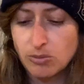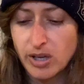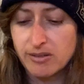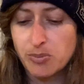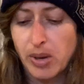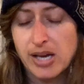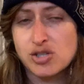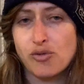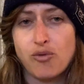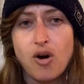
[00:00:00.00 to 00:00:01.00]
We have the
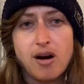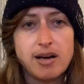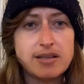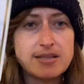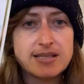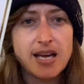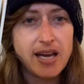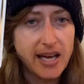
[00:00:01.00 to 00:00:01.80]
Page of Wands.